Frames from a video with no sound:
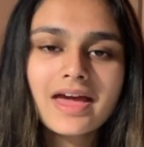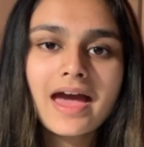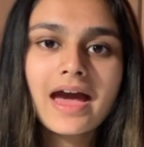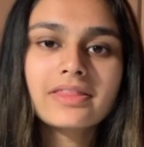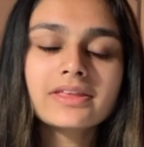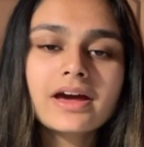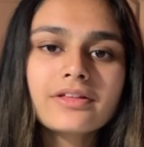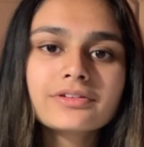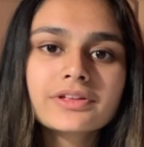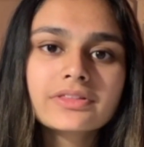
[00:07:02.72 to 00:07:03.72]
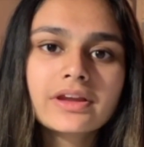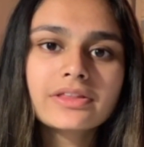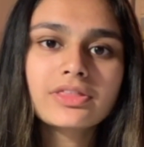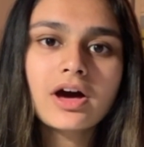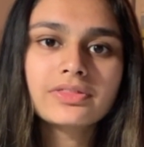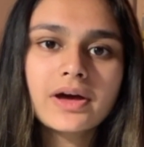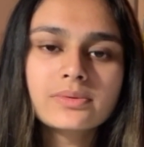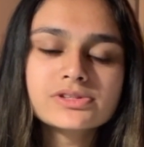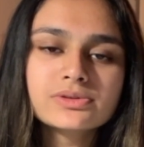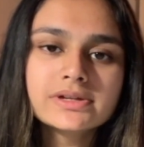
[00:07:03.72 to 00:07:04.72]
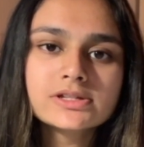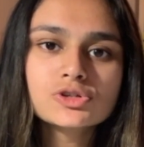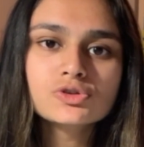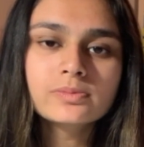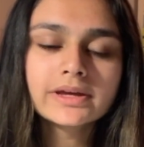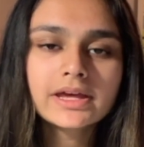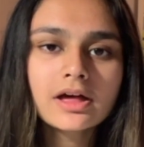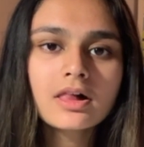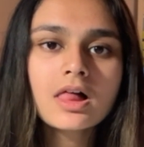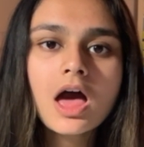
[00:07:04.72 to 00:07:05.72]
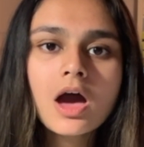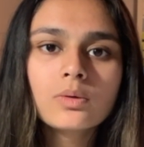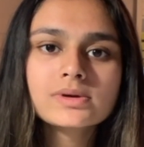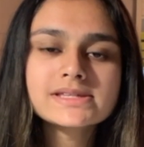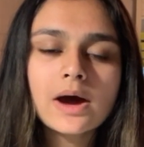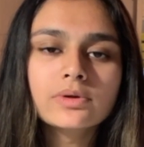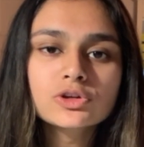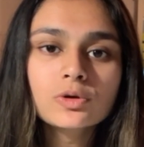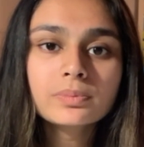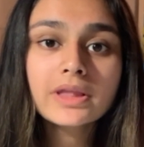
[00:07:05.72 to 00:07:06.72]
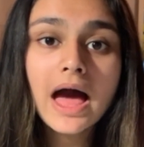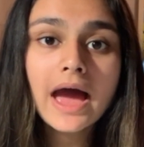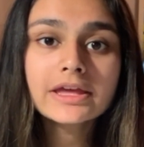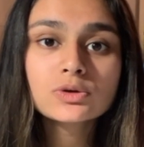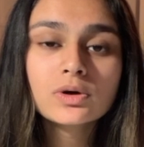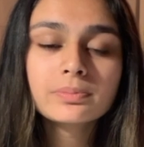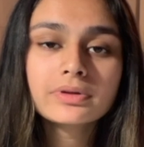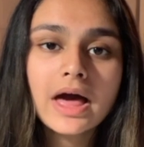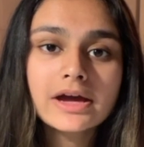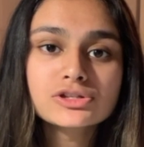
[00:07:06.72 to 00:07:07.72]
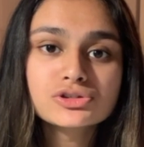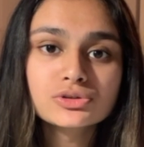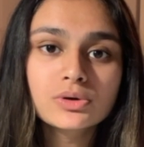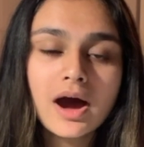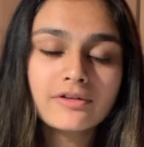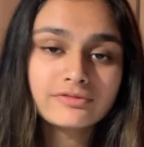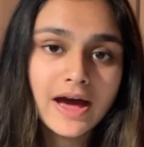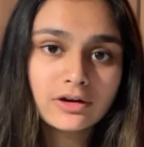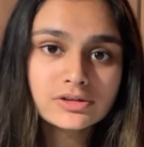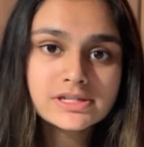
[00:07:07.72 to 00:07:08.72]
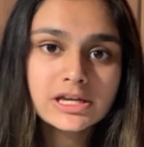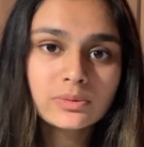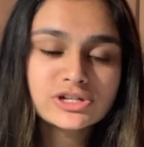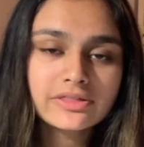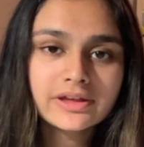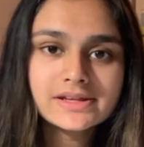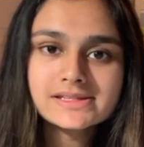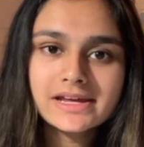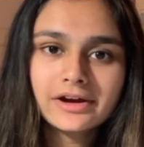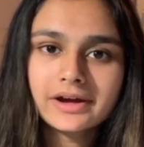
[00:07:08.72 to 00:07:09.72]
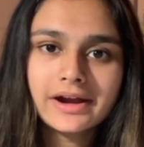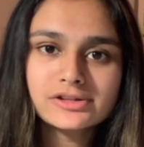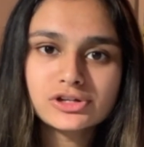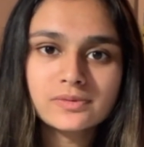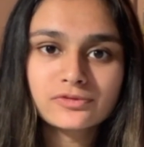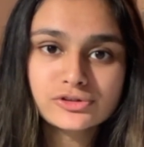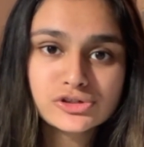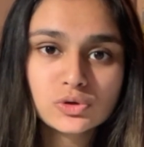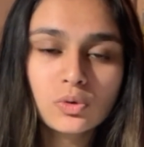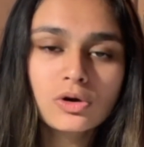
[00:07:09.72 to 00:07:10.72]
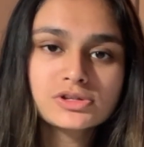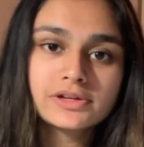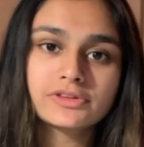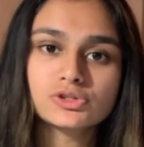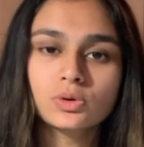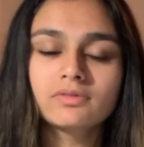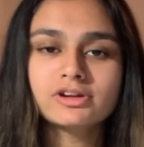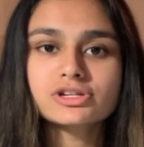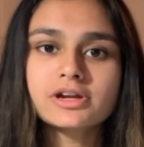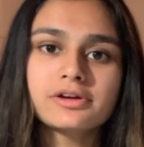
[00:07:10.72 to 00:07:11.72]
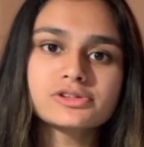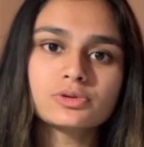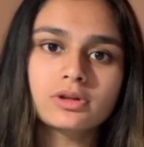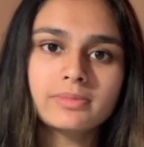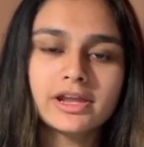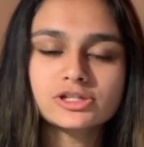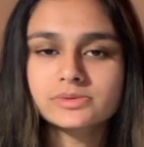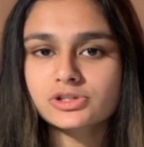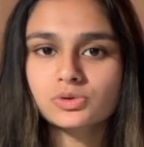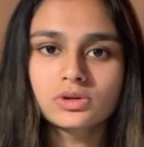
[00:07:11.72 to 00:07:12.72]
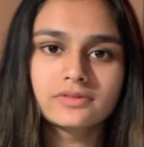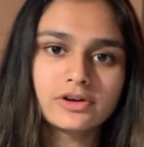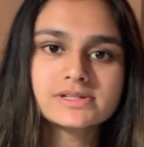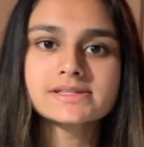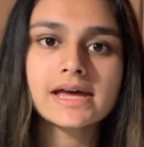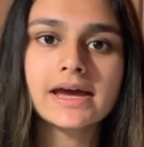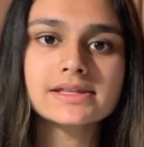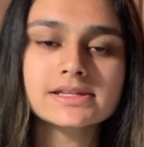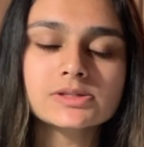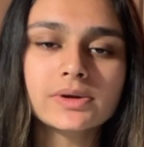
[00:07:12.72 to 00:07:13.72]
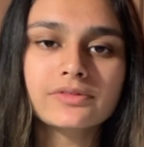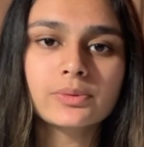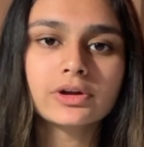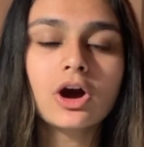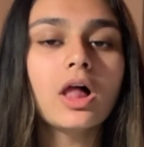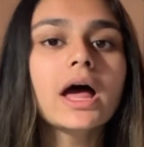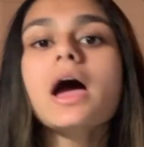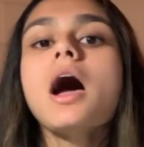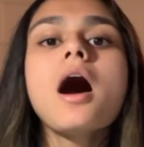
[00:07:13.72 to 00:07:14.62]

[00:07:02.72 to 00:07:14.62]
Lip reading: And the other thing that I thought that was unique to McGill was that when you apply to a faculty, which I think is their kind of term for school. So like the School of Engineering, School of Management, School of Arts and Sciences, whatever you want to call it.